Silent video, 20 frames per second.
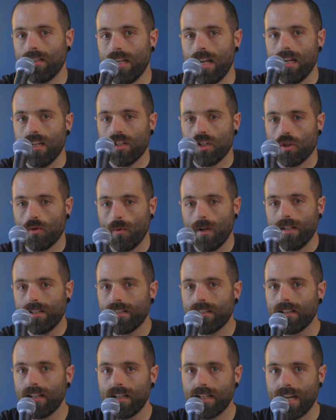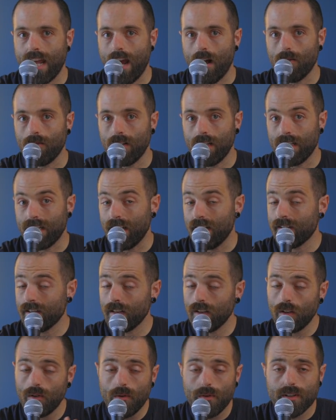it, squeezes it down, it
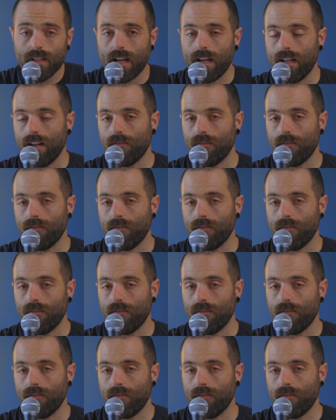doesn't lose any